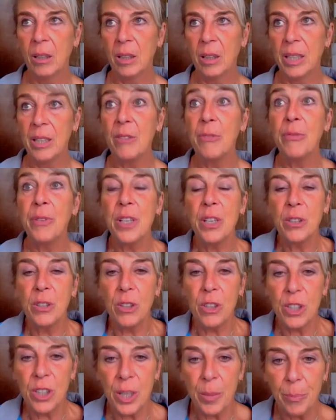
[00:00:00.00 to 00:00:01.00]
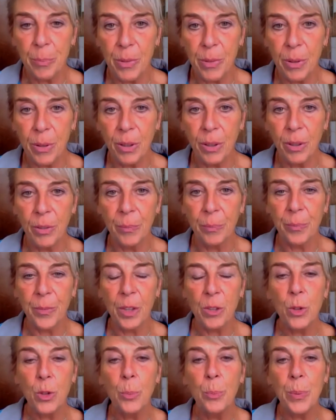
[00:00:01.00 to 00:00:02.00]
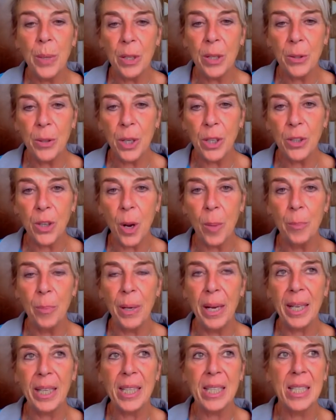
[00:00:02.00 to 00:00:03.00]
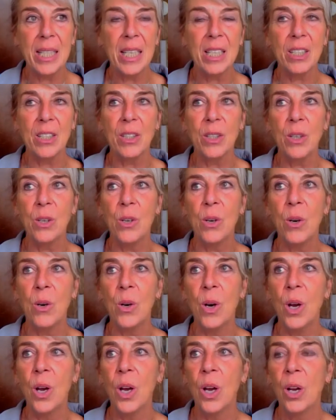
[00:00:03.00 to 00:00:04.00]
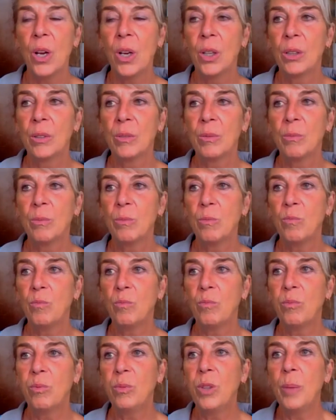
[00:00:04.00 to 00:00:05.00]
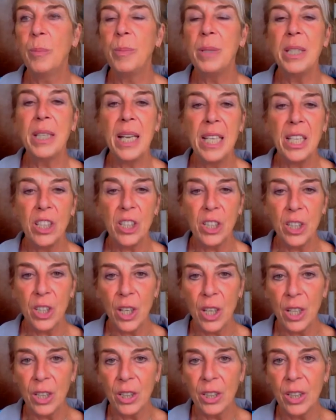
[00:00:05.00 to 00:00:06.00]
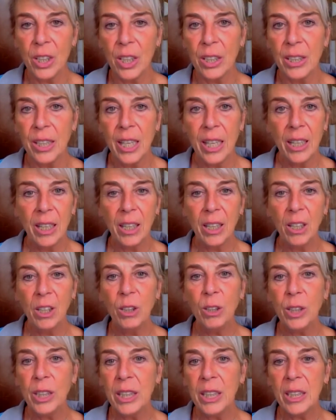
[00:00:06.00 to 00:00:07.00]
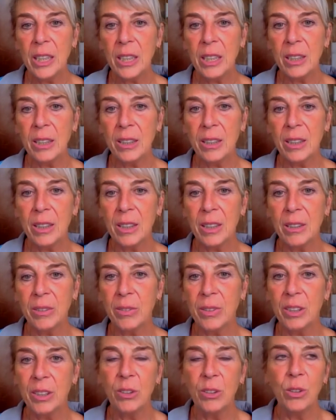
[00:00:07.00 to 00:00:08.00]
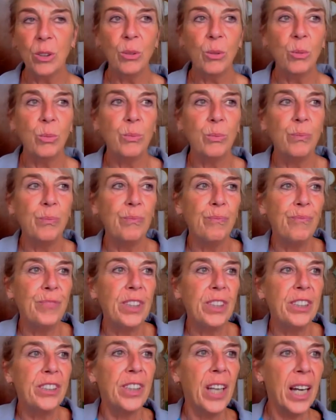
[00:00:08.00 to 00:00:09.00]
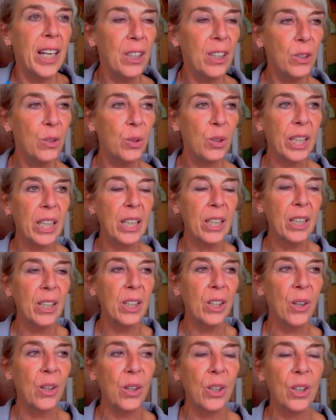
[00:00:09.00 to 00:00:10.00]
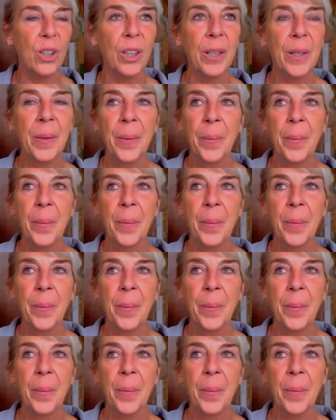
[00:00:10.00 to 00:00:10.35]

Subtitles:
inferior, superior complex. There's no domination. All this. There's no desire to kill or